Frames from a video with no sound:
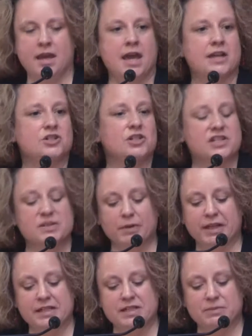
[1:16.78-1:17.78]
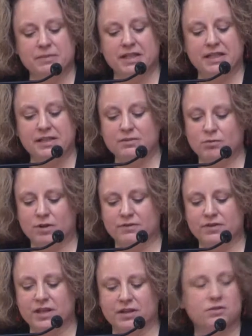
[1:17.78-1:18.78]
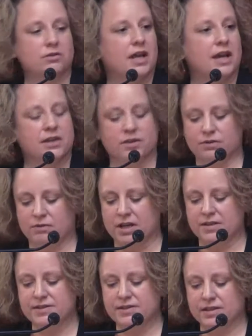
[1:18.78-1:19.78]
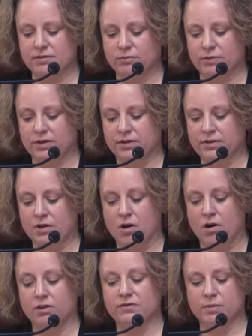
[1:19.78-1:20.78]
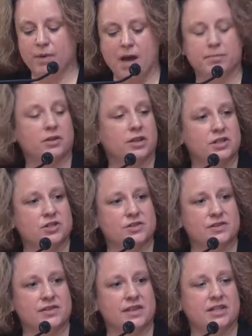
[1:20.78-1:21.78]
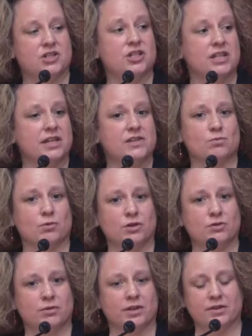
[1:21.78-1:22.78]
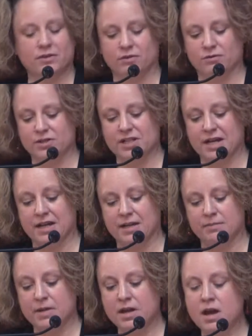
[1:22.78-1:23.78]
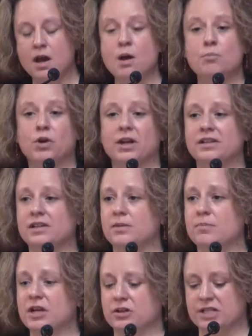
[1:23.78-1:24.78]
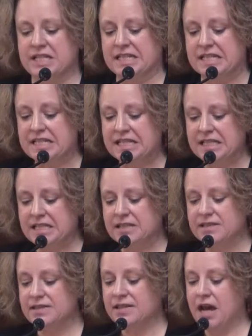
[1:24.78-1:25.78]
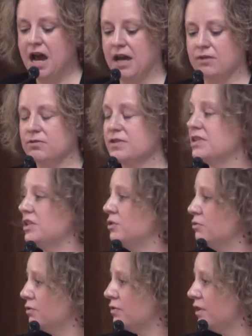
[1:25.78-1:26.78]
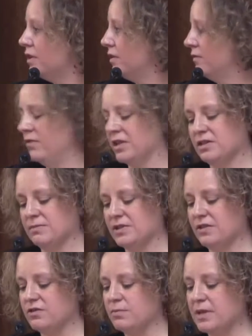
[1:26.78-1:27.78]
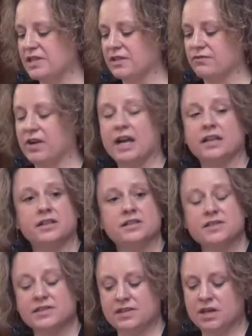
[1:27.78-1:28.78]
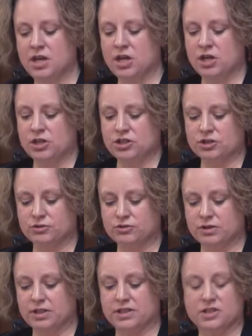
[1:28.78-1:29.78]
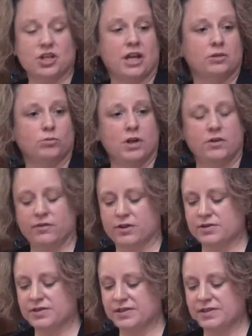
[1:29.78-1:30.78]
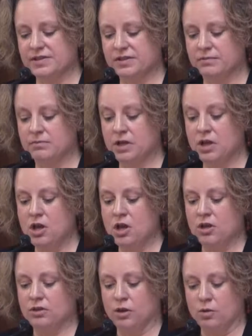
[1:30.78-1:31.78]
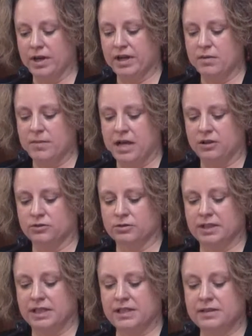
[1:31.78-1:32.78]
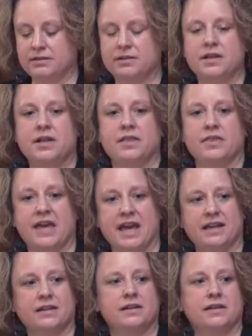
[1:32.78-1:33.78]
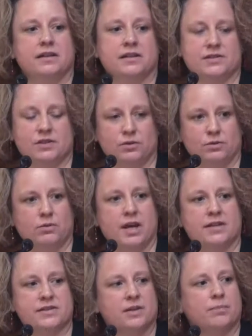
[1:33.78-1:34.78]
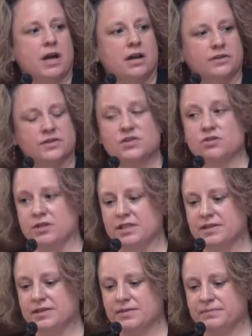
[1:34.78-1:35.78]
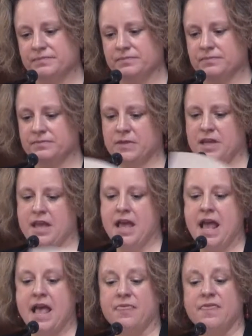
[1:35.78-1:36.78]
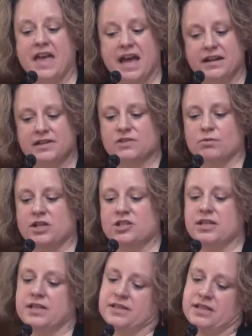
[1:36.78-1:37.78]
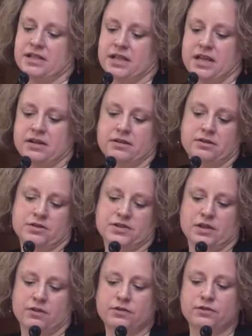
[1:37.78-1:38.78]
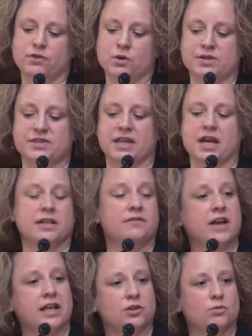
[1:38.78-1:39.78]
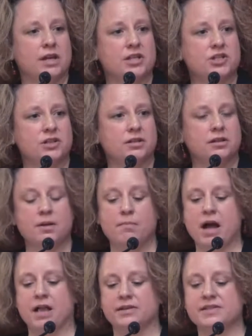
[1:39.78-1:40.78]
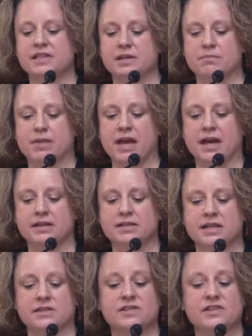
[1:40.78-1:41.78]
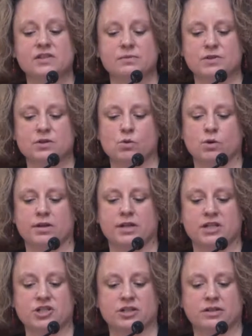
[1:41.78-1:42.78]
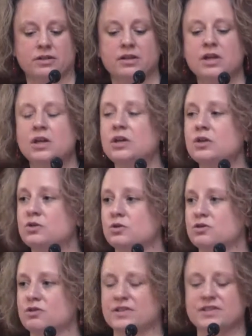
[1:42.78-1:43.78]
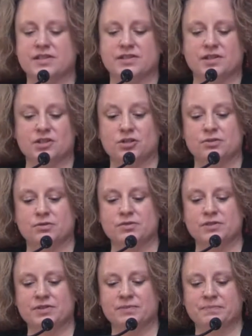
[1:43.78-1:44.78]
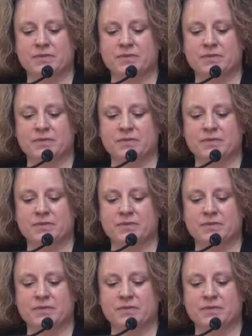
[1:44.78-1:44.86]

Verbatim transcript: As she explained to me, one of the underlying threads with all of the populations that she has worked with over time, pregnant and parenting teens, high-risk youth, victims of domestic violence, children in the child welfare system, low-income elderly. That is who ends up on the streets. And that is why she has dedicated herself to focusing on evaluation, policy impact, and systems coordination to address these issues.